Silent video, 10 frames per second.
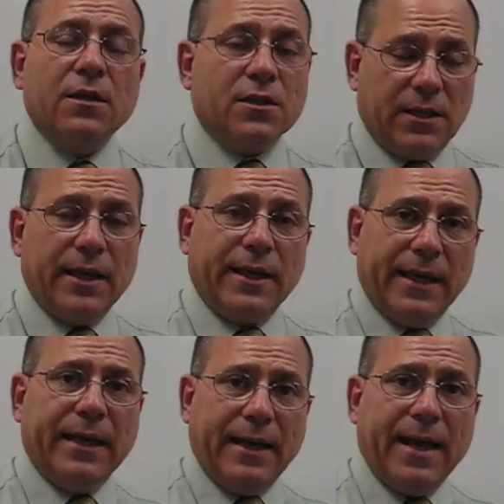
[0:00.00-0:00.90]
You see, they can
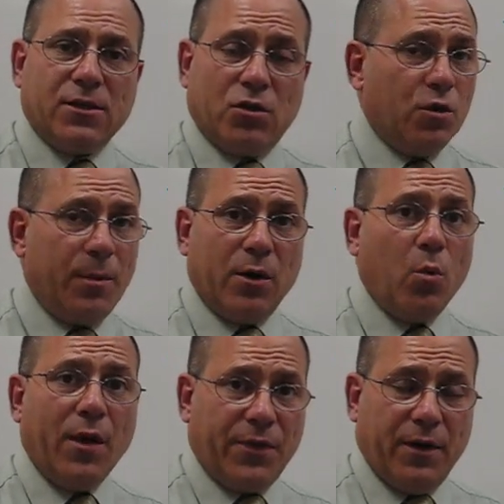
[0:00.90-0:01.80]
get an answer no matter
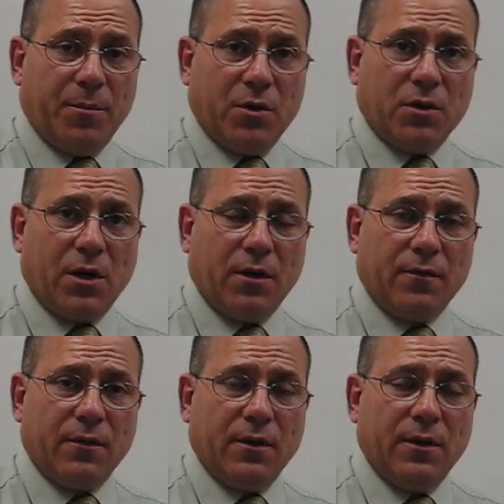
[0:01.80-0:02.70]
what the numbers are.
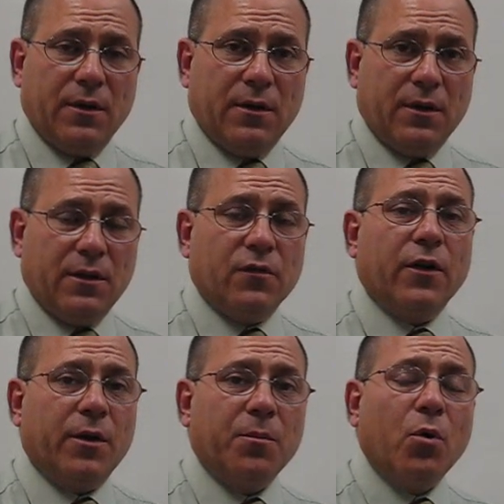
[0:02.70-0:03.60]
It's
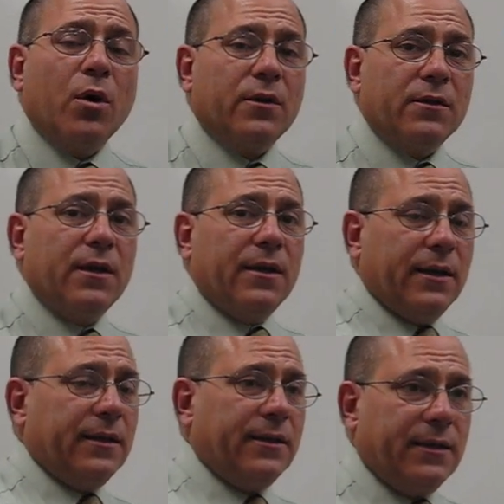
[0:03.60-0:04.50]
very important
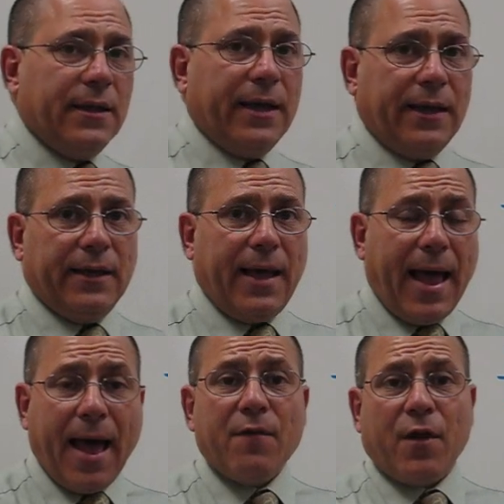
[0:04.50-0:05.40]
that they
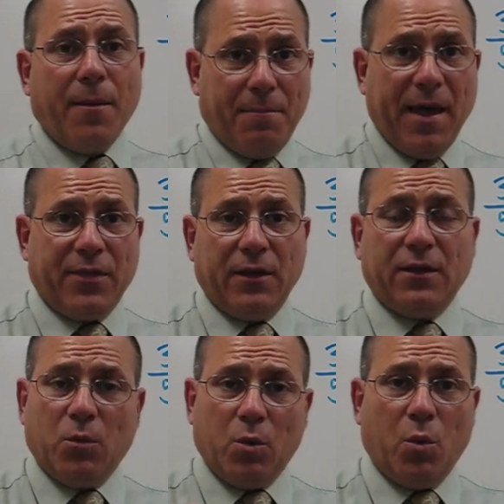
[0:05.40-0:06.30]
have a method
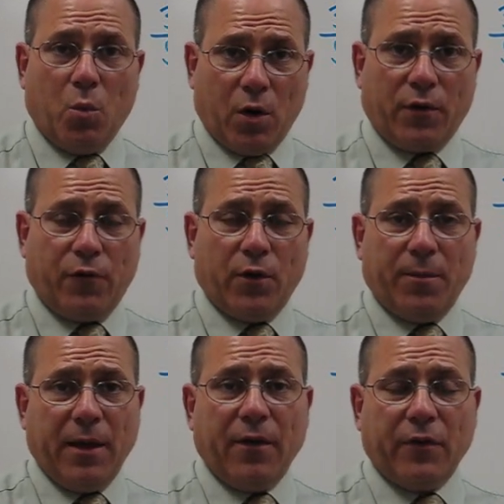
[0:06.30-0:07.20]
that will work for
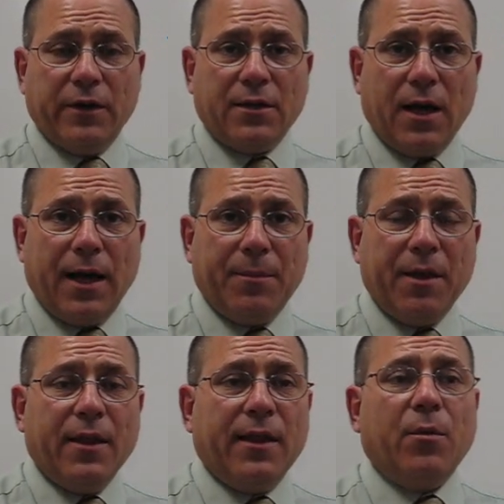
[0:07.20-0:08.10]
them every time.
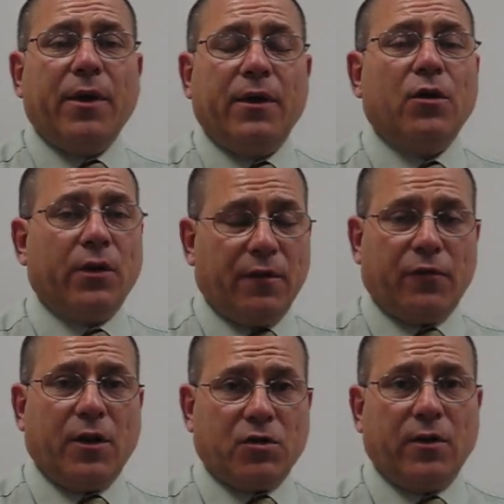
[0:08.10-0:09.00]
That way they don't get
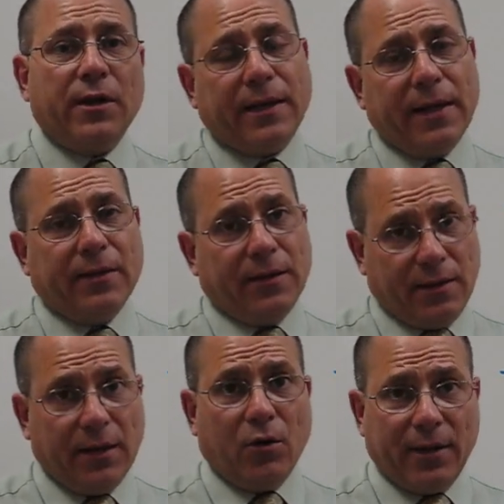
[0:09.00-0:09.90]
frustrated, again,
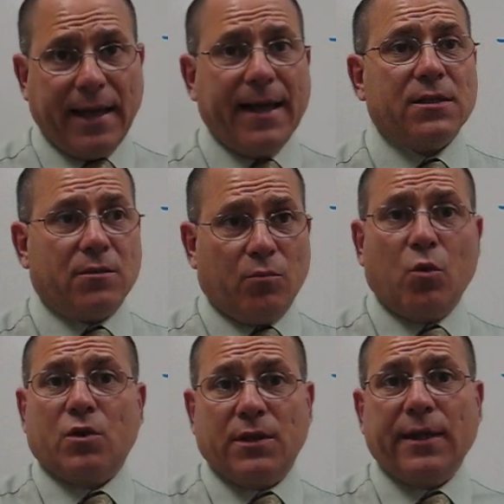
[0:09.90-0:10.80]
they don't guess, and
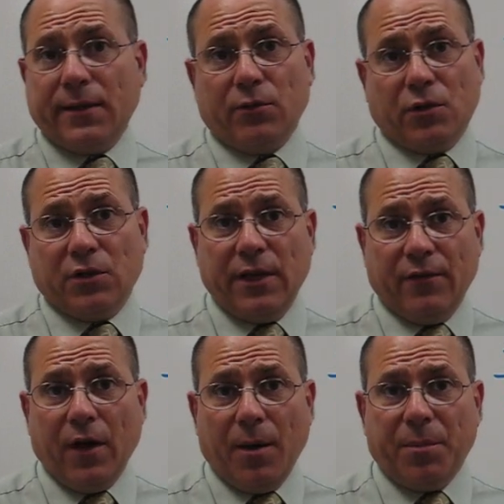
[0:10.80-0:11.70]
worse yet, they don't just
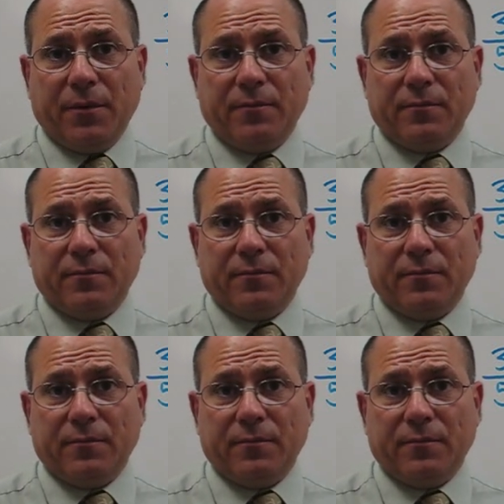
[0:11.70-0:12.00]
give up.